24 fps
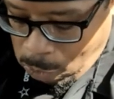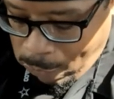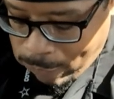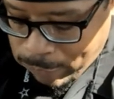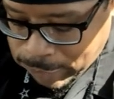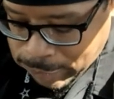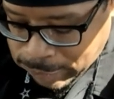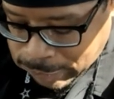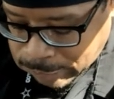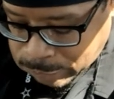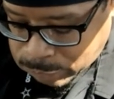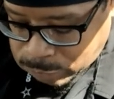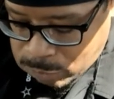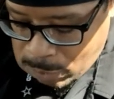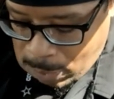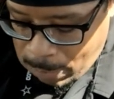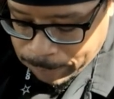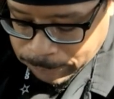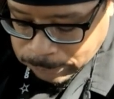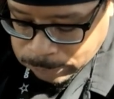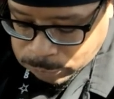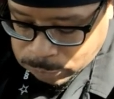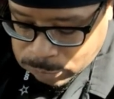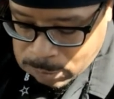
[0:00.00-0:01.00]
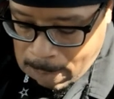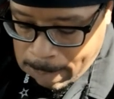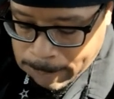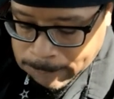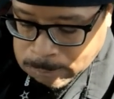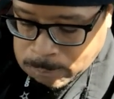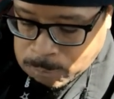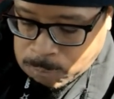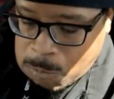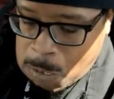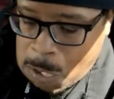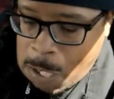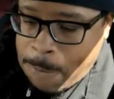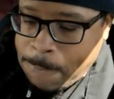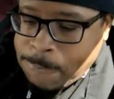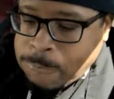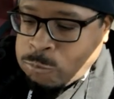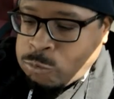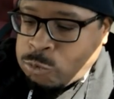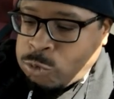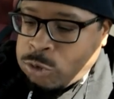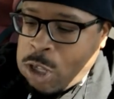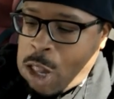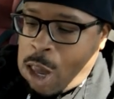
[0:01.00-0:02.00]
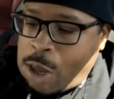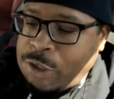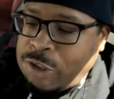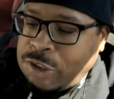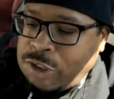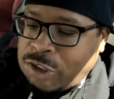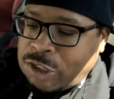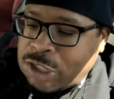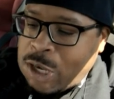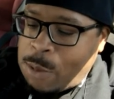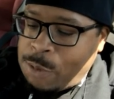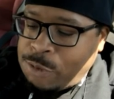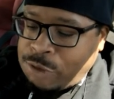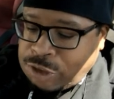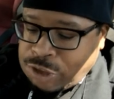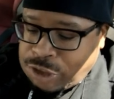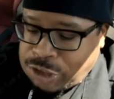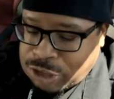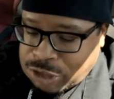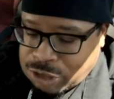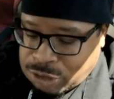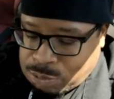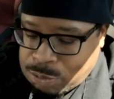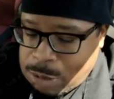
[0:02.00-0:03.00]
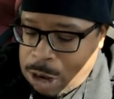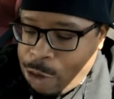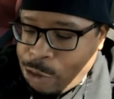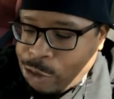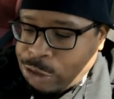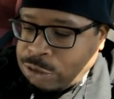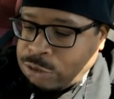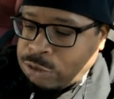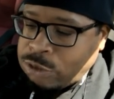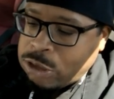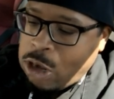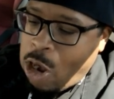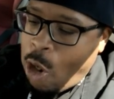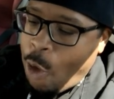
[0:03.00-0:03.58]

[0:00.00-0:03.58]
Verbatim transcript: I thought, are these sandwiches getting smaller?